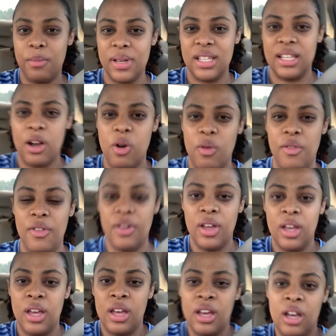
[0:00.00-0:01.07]
myself
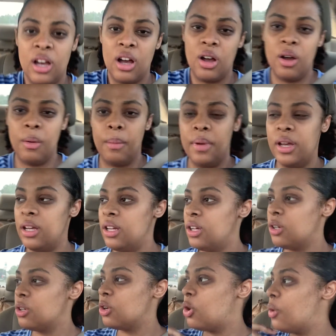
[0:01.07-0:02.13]
um
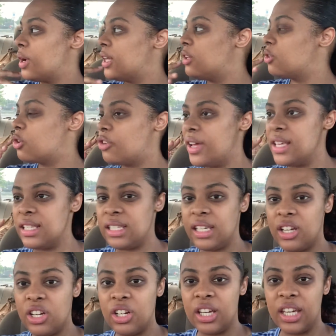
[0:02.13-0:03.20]
going a little crazy
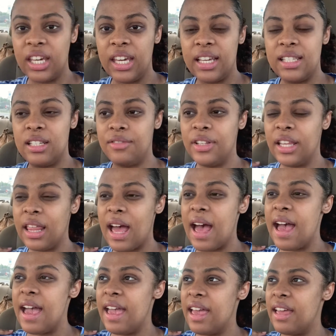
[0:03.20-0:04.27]
cooking and stuff like
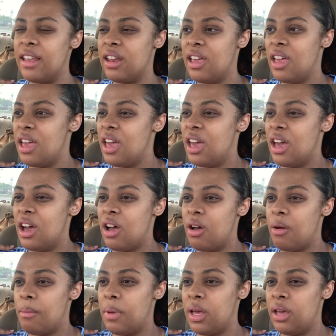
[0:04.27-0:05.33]
that, and
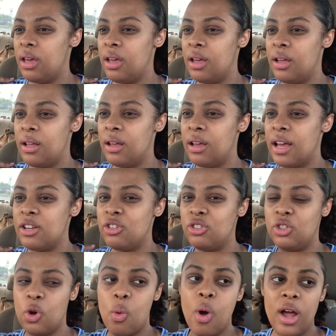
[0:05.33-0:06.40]
um I just
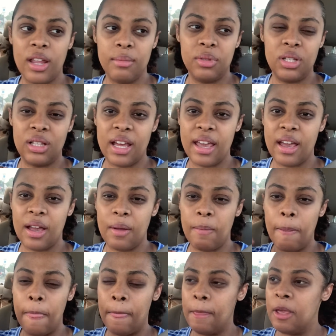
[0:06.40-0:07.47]
don't want him to like
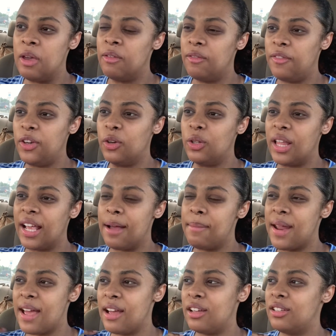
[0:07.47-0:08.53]
feel like I'm
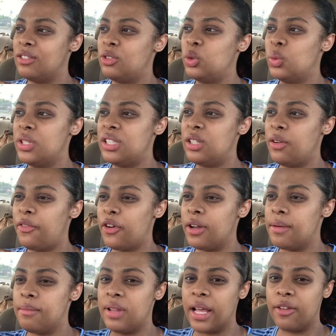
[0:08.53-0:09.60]
not doing stuff for
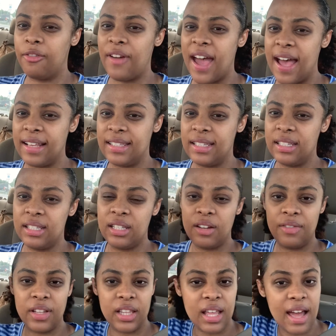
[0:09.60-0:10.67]
him, like fast and
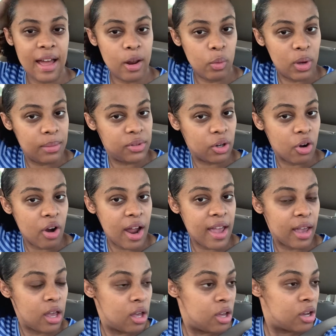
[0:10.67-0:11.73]
stuff like that. I don't want him to
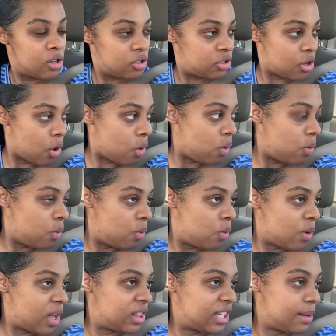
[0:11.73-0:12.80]
cry. So
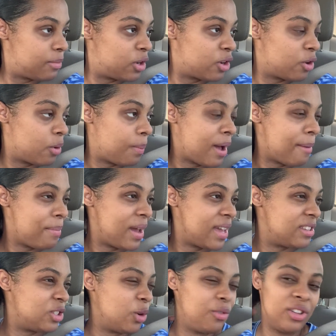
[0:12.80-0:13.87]
I think I'm gonna go to
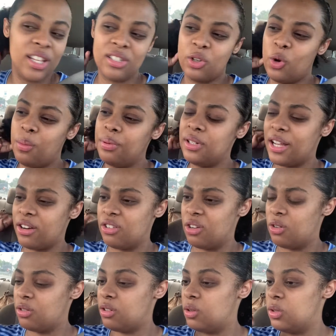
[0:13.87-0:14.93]
Popeye's. Hopefully it's open, I don't
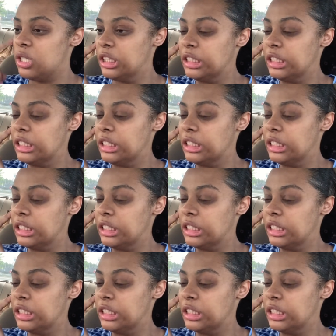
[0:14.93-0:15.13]
know, so